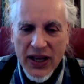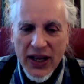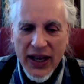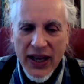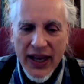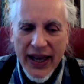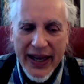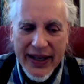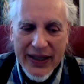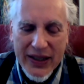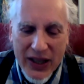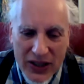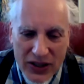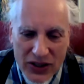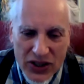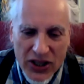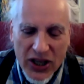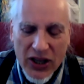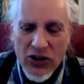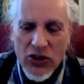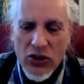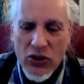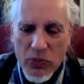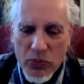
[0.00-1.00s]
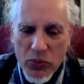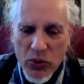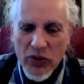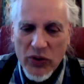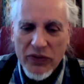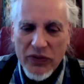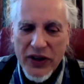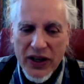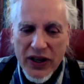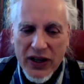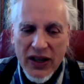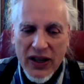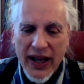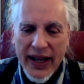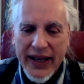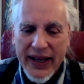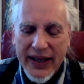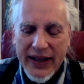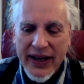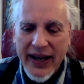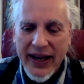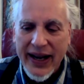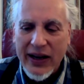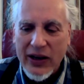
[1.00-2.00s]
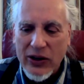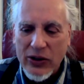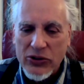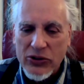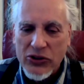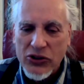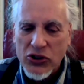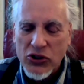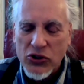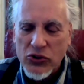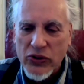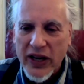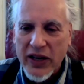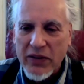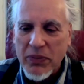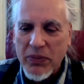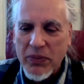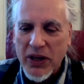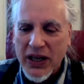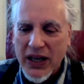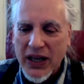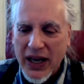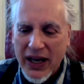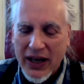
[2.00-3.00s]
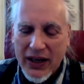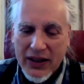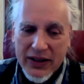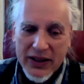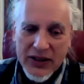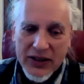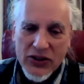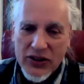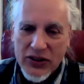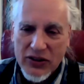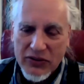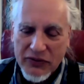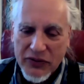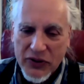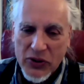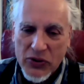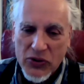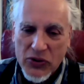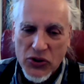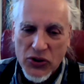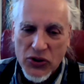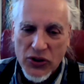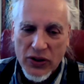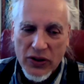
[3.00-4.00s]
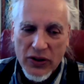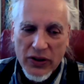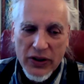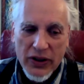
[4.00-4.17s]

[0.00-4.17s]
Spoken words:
and continue moving like an arrow straight mechanically to the future.